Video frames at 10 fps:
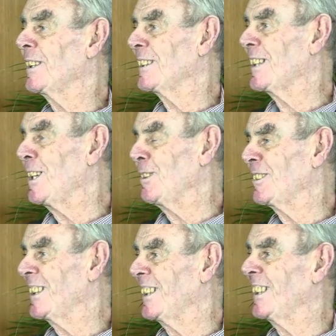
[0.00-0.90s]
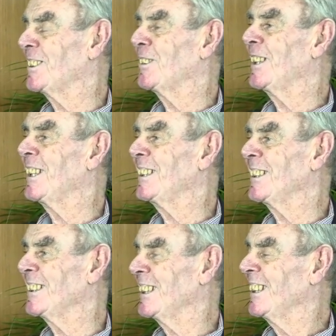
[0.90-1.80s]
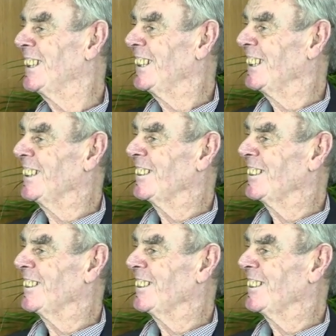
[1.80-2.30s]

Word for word: at the time. Right. So that's why I just okay.